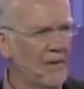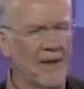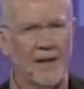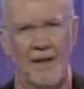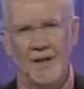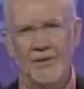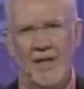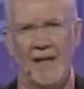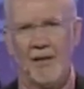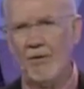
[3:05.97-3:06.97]
In
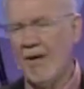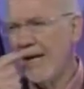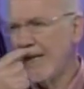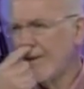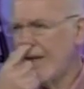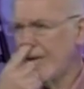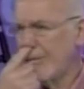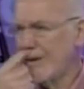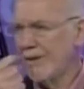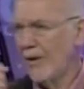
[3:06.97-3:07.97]
Zechariah there
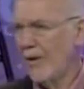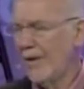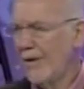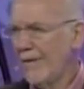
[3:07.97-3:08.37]
we saw